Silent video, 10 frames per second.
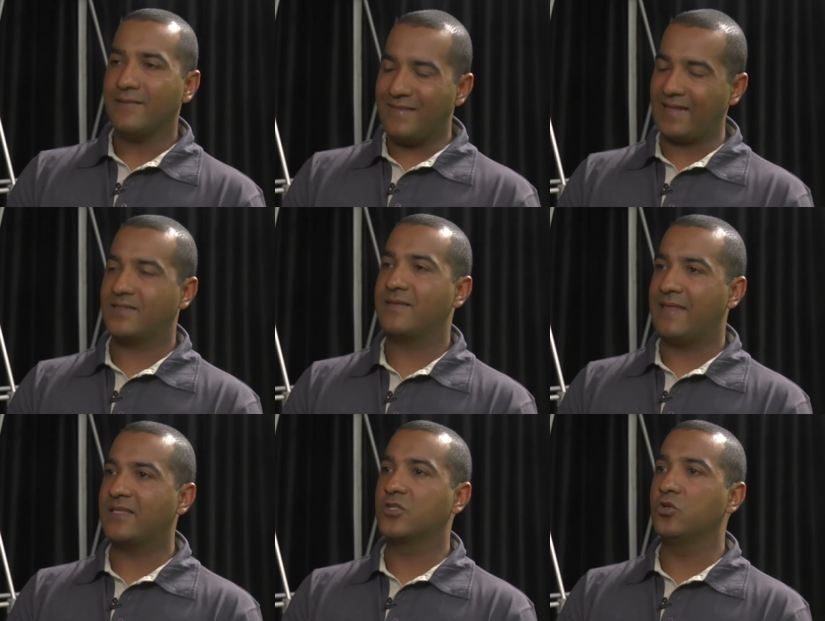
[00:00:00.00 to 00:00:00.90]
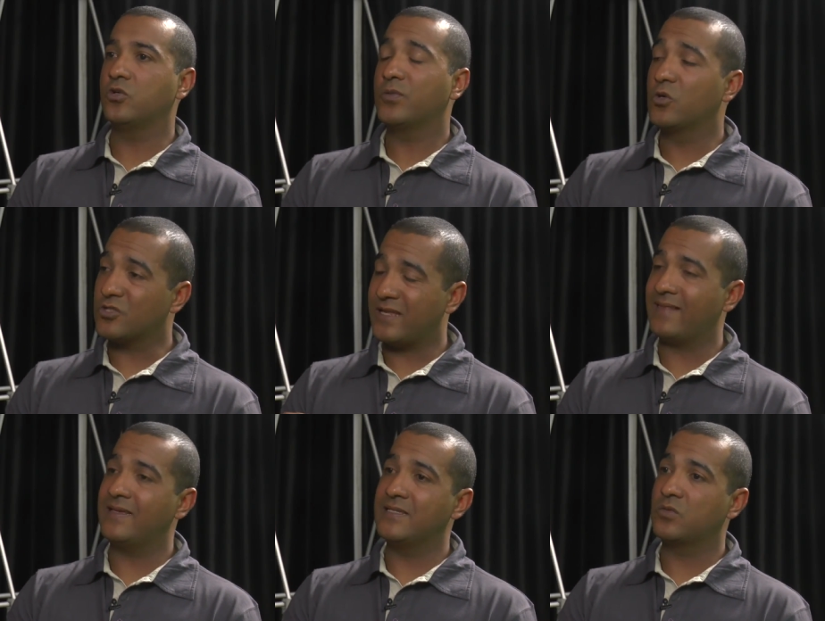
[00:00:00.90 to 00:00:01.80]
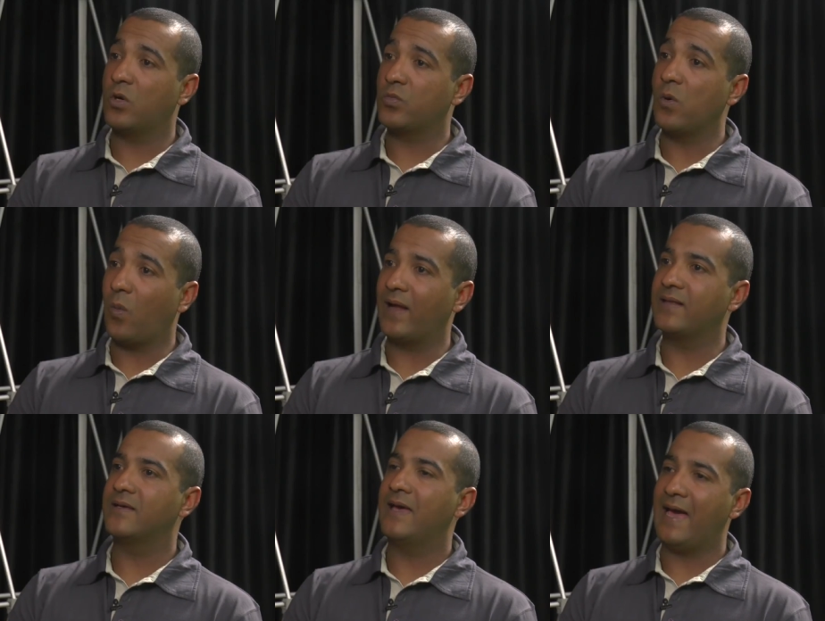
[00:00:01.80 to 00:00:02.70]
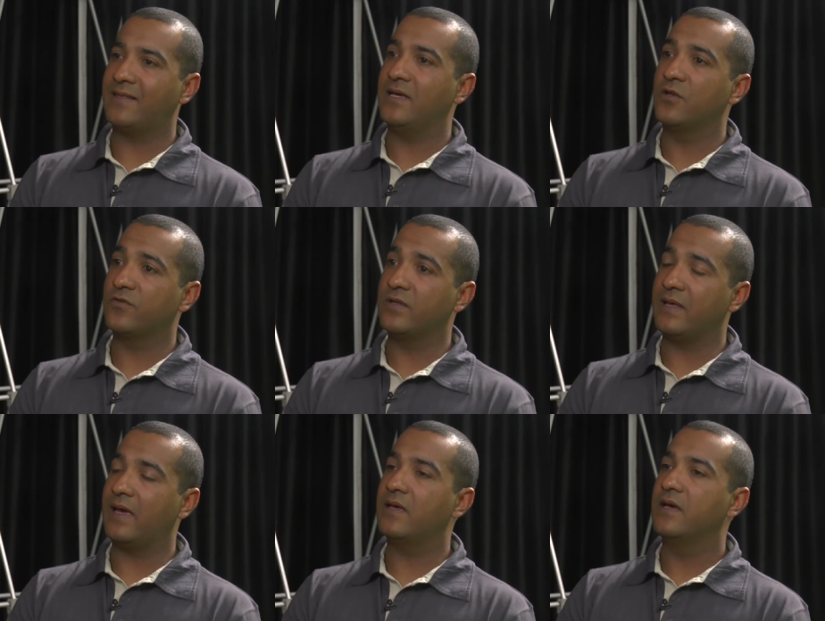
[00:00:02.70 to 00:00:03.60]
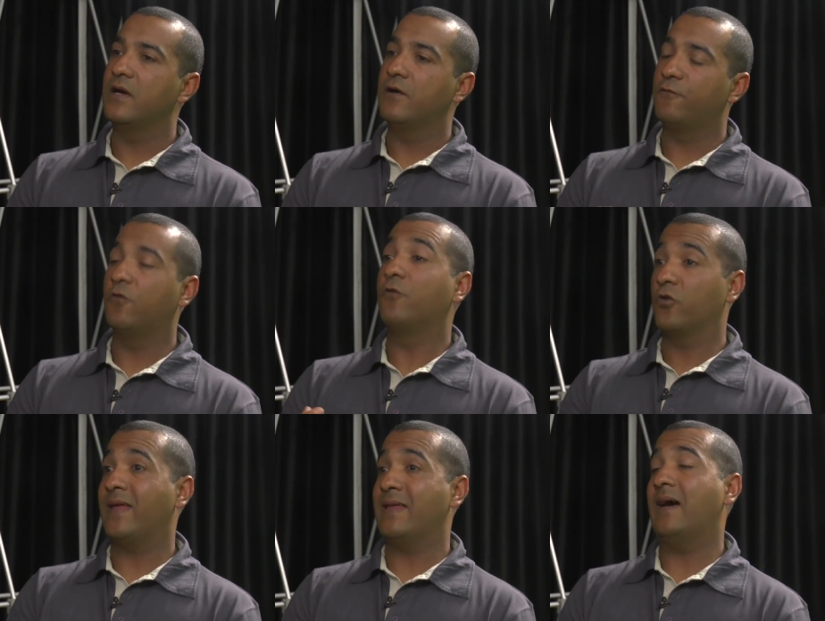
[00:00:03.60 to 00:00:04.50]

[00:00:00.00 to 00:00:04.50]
That's good, because that is what we want at the end of the day for that